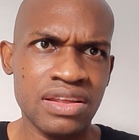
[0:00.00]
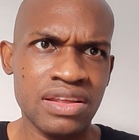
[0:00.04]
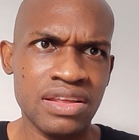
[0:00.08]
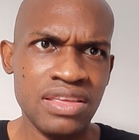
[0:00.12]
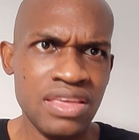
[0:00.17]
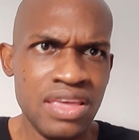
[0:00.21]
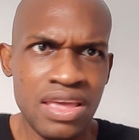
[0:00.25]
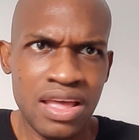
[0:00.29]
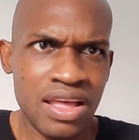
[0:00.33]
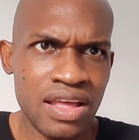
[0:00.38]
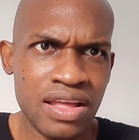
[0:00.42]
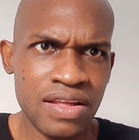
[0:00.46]

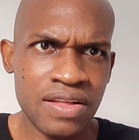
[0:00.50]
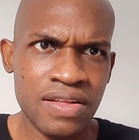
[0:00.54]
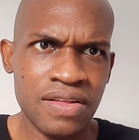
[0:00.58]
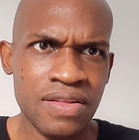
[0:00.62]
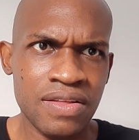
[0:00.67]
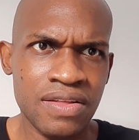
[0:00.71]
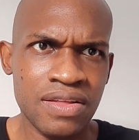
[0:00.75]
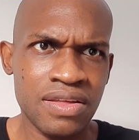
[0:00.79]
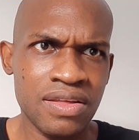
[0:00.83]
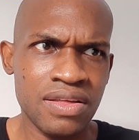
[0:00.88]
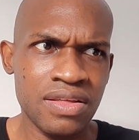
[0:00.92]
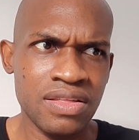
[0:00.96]
Yeah.
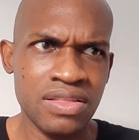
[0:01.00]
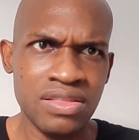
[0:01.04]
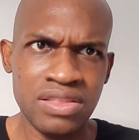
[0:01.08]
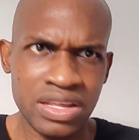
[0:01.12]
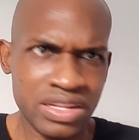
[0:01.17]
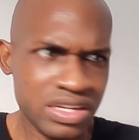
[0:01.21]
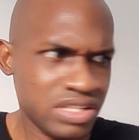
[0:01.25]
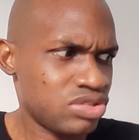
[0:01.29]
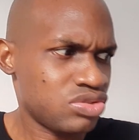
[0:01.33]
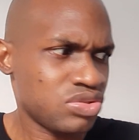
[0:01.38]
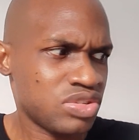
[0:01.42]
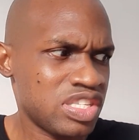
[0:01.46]
And I
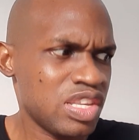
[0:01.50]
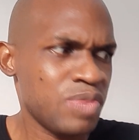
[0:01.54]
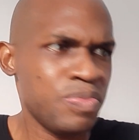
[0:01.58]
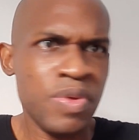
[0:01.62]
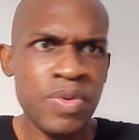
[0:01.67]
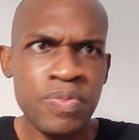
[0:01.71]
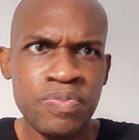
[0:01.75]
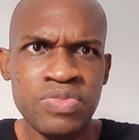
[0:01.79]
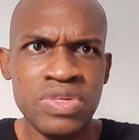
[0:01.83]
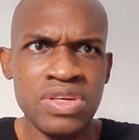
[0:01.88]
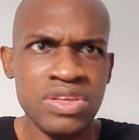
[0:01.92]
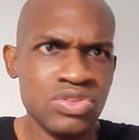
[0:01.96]

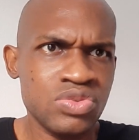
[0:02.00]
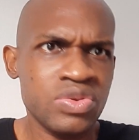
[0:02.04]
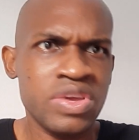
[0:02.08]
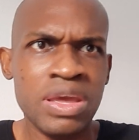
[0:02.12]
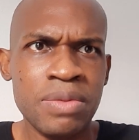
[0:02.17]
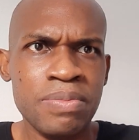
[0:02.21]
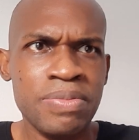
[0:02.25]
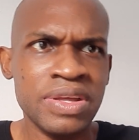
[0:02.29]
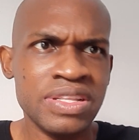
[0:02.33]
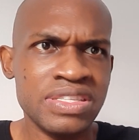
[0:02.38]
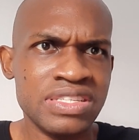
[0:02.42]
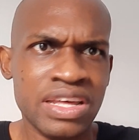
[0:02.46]
succeed, things will get
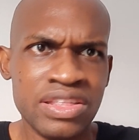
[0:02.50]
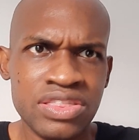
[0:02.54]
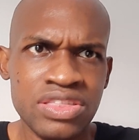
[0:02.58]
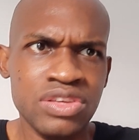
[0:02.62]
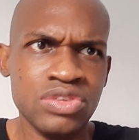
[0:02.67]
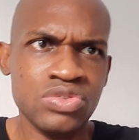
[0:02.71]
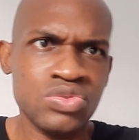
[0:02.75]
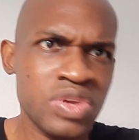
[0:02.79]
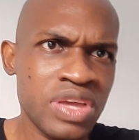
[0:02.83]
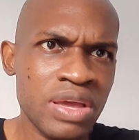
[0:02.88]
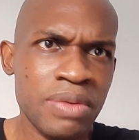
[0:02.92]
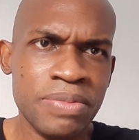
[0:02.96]
better.
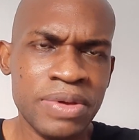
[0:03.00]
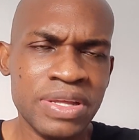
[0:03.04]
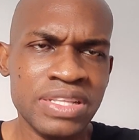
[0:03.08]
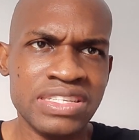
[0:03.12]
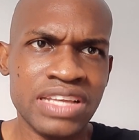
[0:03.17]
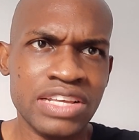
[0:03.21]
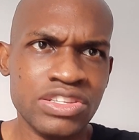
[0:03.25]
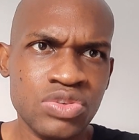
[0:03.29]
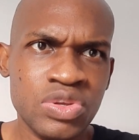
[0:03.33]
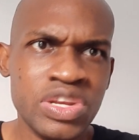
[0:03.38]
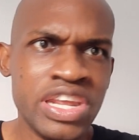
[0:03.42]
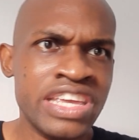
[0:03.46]
Things will get better.
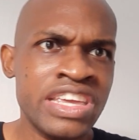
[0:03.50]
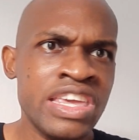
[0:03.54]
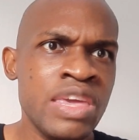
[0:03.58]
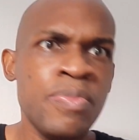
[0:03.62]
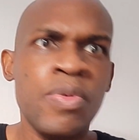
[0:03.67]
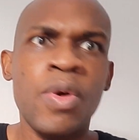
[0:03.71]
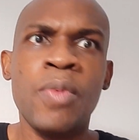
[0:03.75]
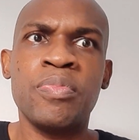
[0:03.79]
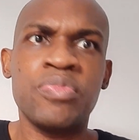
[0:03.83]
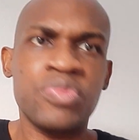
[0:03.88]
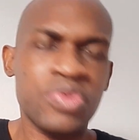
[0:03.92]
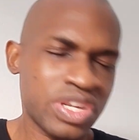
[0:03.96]
So they keep
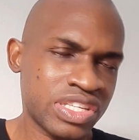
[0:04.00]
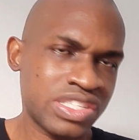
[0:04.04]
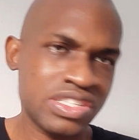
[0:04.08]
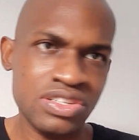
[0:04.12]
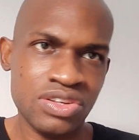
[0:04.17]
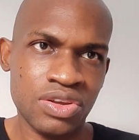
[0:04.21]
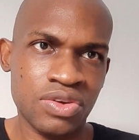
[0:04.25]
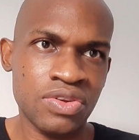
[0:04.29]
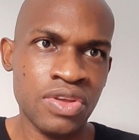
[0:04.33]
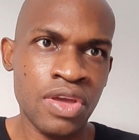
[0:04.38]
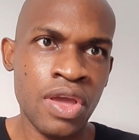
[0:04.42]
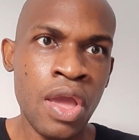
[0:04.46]
on pressing
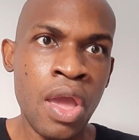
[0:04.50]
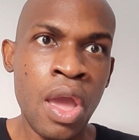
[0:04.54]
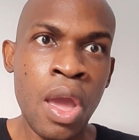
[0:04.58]
on.